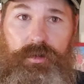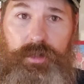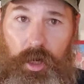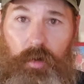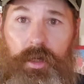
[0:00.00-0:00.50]

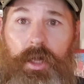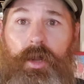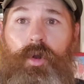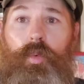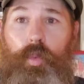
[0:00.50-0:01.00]
So,
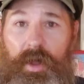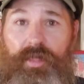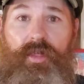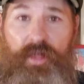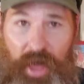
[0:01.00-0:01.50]
with
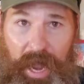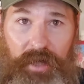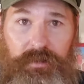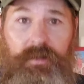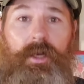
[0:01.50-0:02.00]

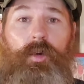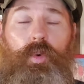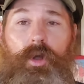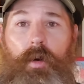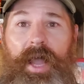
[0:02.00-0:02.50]
that,
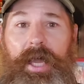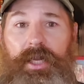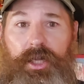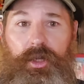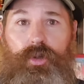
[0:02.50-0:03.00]
we'll go ahead
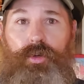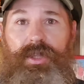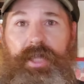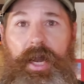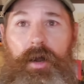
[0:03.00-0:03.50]
and conclude
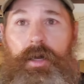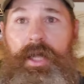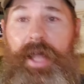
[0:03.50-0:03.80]
it there.